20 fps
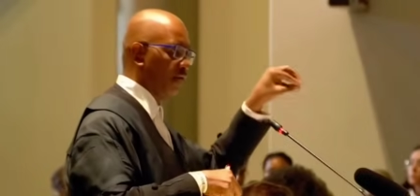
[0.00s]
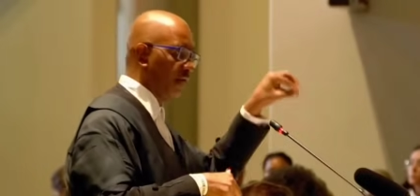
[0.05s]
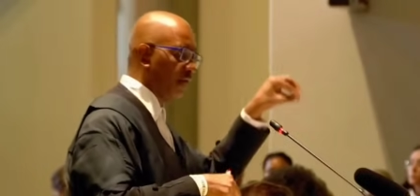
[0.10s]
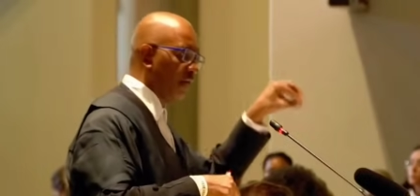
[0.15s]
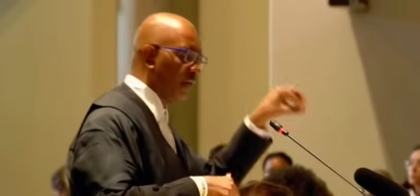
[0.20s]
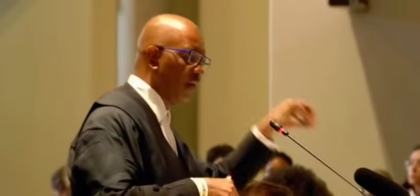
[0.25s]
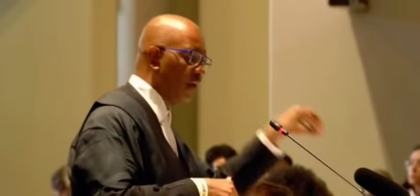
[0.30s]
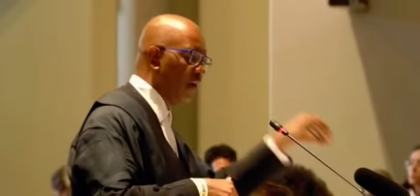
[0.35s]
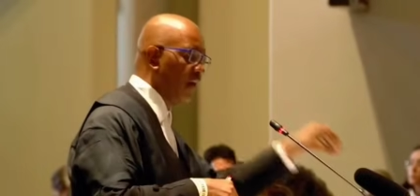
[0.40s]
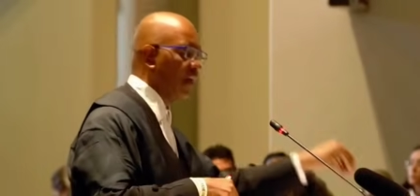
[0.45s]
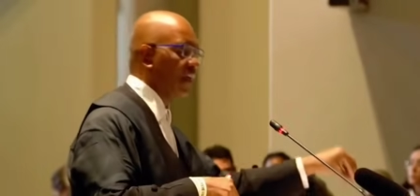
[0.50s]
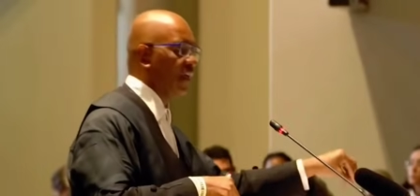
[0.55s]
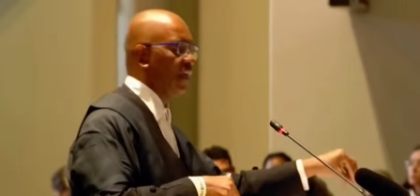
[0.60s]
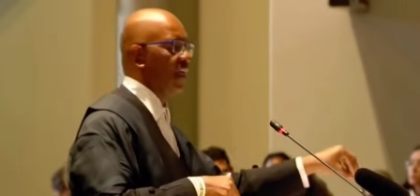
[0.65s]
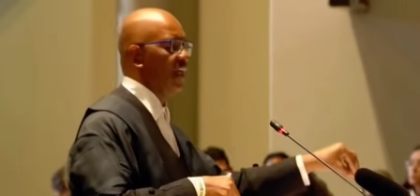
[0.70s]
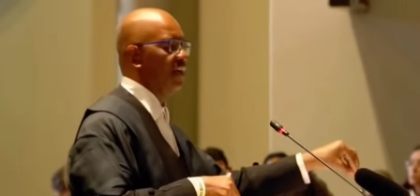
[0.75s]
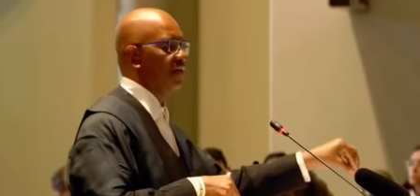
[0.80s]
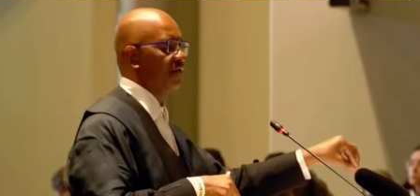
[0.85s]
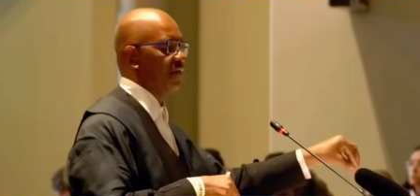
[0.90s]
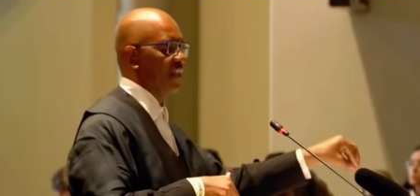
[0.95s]
of
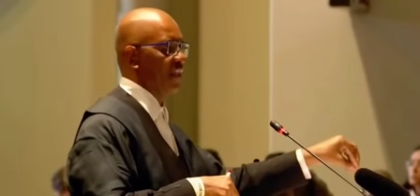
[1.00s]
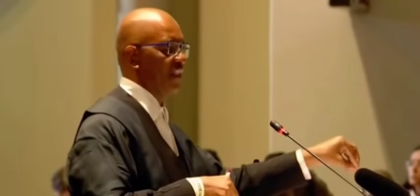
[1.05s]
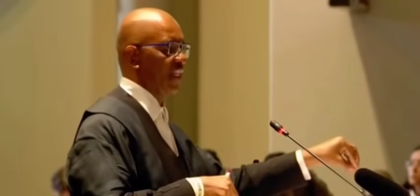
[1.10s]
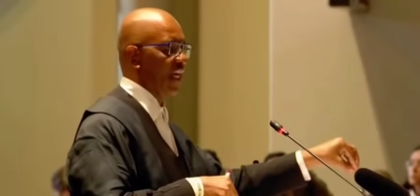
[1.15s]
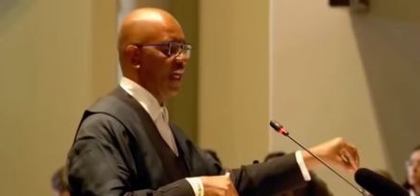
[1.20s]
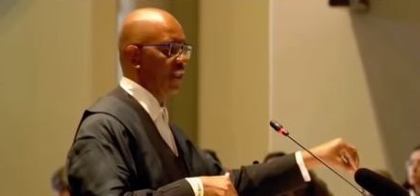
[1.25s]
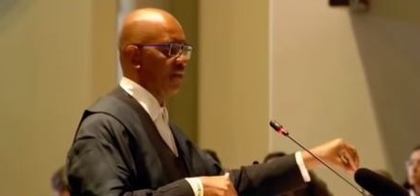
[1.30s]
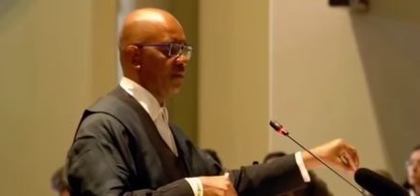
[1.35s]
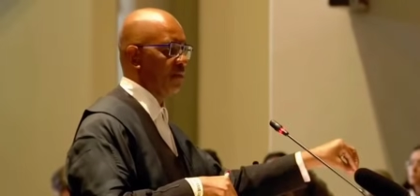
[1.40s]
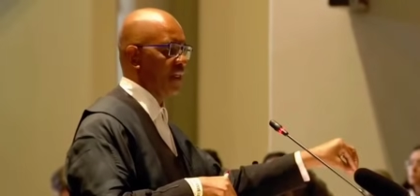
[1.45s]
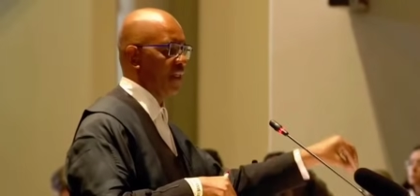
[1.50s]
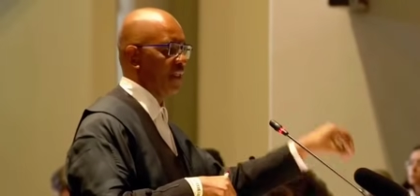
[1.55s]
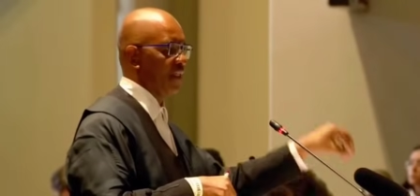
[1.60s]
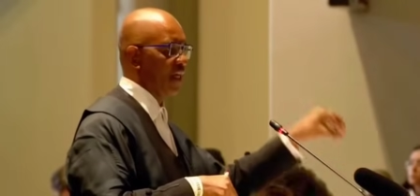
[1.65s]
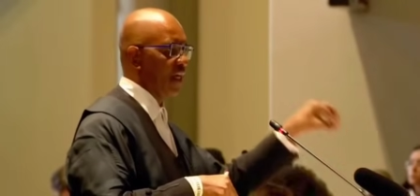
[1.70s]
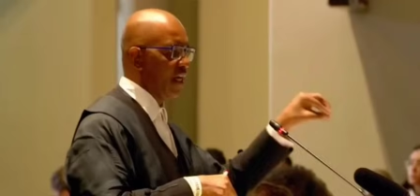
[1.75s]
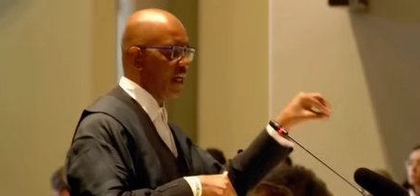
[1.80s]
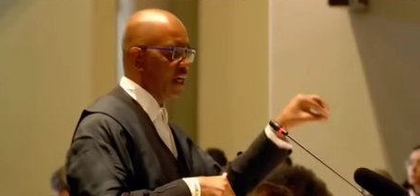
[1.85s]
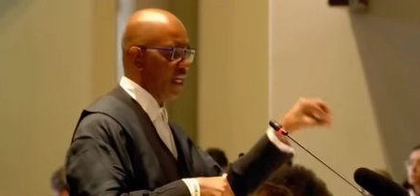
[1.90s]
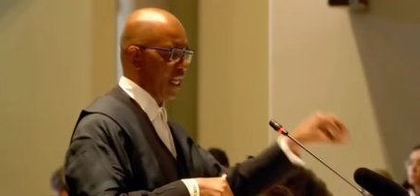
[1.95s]
enfranchisement
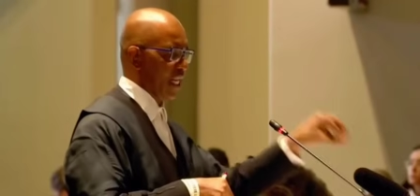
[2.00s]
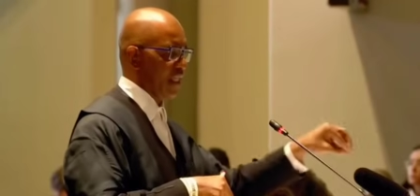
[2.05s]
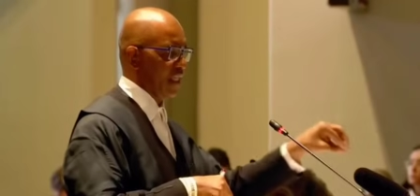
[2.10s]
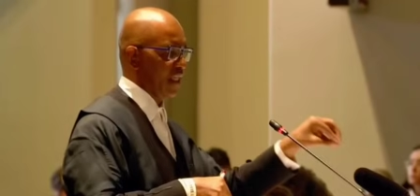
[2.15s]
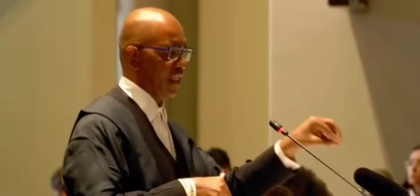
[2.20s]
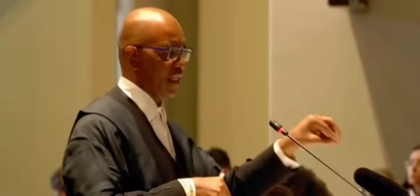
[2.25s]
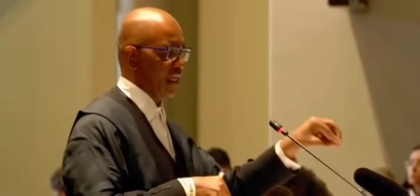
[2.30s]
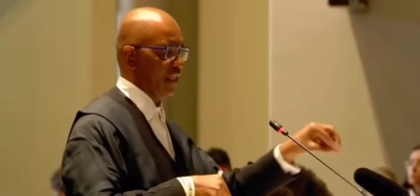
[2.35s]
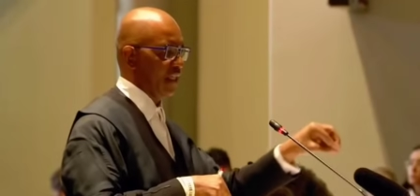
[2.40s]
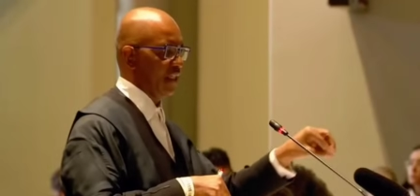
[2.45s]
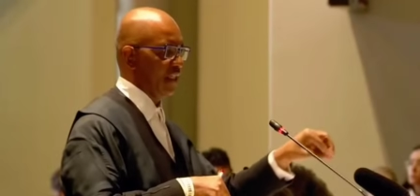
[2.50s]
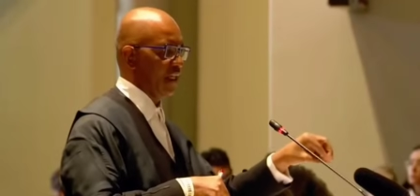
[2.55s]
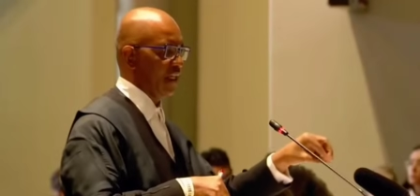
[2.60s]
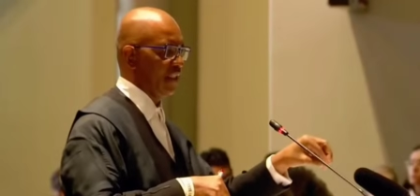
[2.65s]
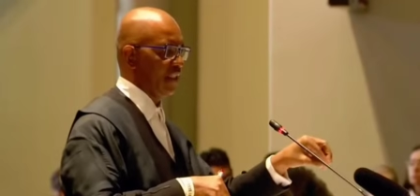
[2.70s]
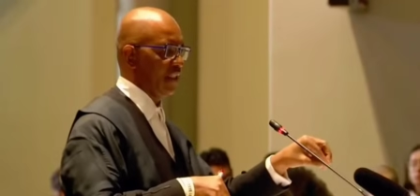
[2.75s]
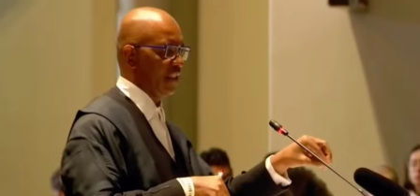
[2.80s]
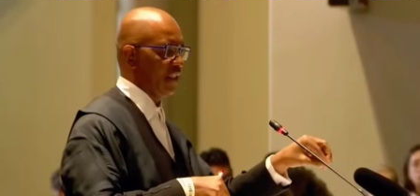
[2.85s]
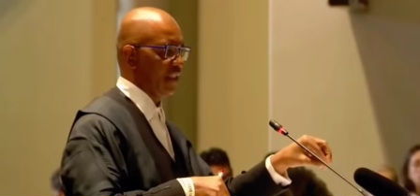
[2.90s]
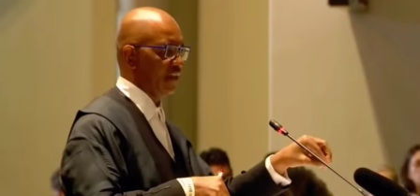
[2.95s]
rather than
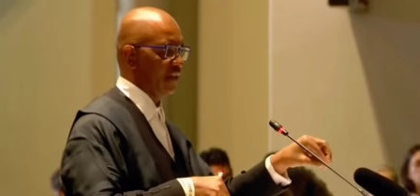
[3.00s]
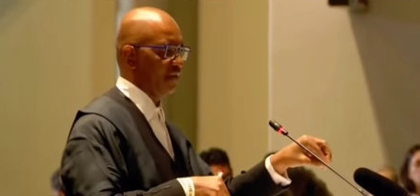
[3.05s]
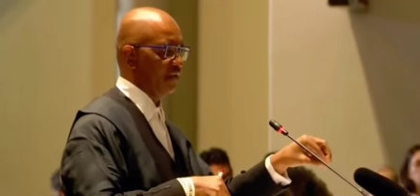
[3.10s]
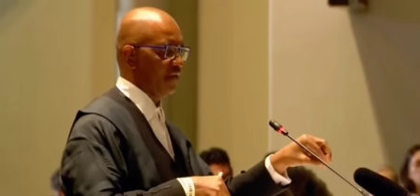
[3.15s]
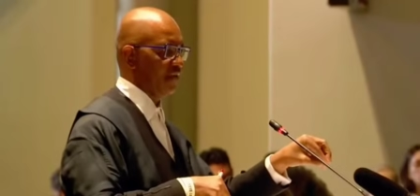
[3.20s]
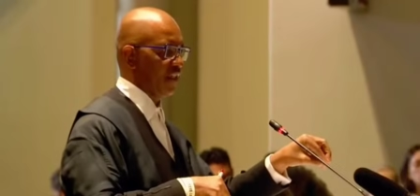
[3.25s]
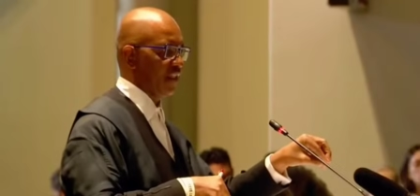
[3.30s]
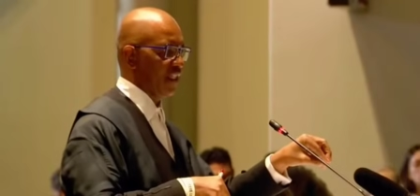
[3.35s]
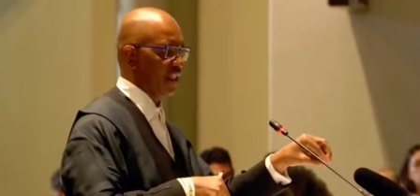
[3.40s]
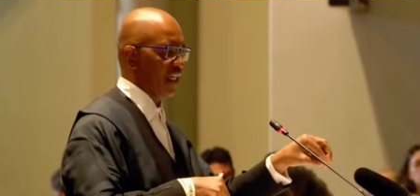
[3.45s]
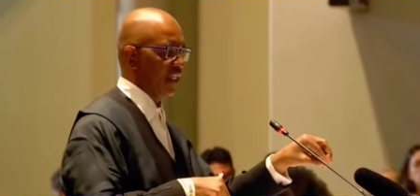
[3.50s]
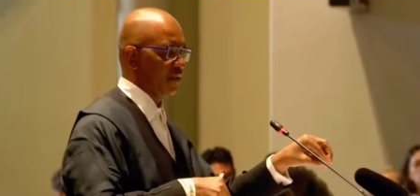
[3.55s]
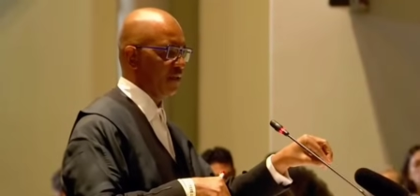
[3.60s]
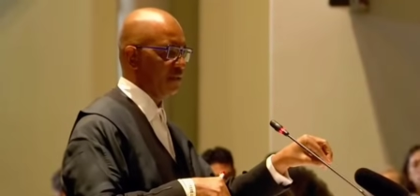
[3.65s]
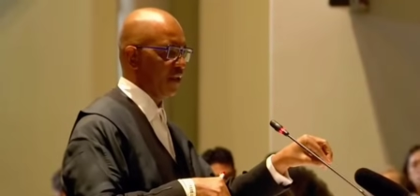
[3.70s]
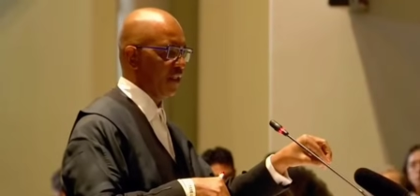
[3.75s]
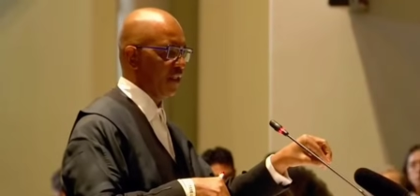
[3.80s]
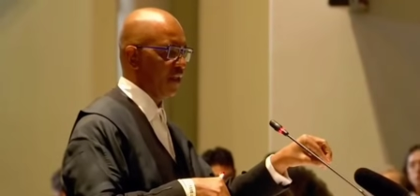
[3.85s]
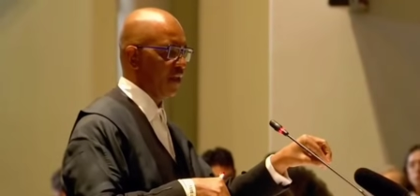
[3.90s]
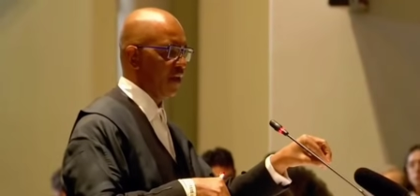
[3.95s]

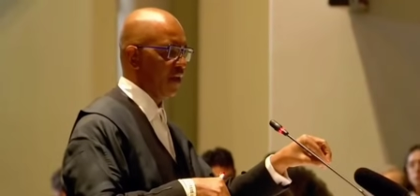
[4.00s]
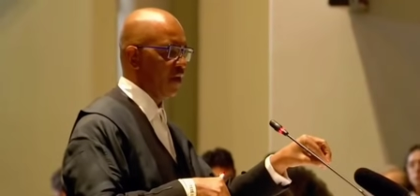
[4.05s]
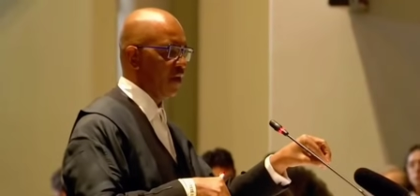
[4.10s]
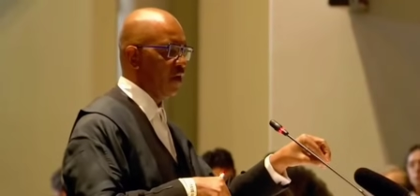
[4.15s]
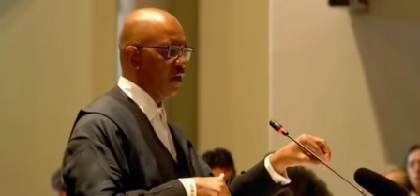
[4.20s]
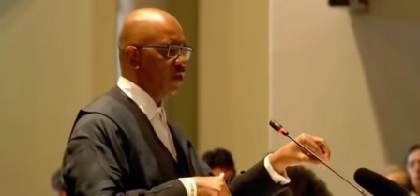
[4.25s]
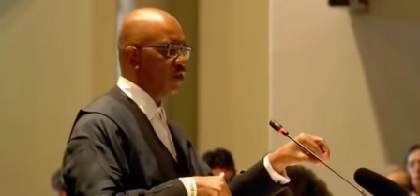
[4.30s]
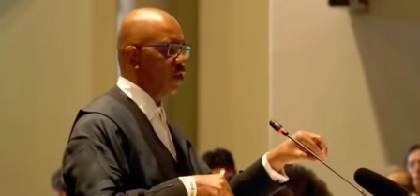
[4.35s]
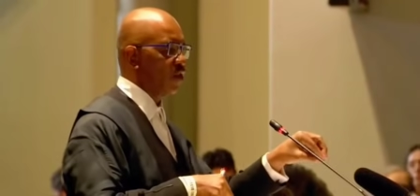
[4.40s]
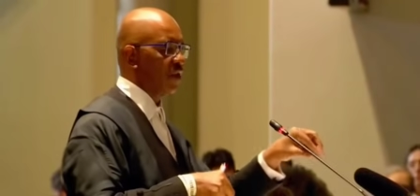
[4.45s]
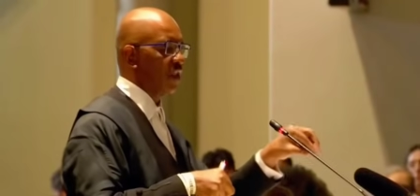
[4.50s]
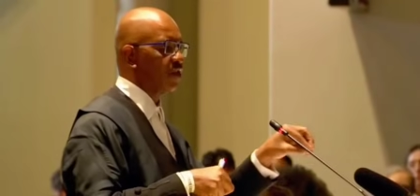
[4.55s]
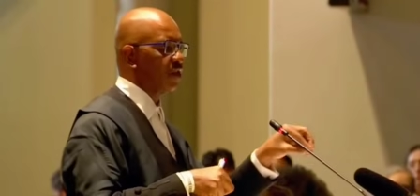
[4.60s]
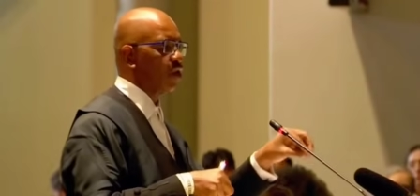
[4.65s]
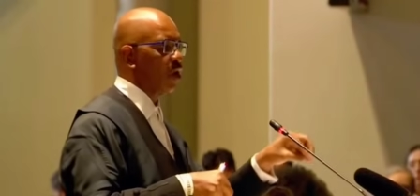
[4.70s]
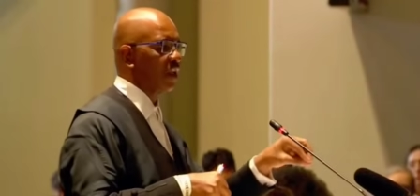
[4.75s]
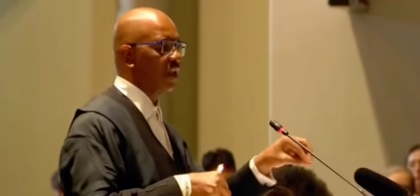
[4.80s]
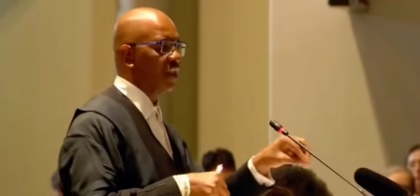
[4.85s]
disenfranchisement. So this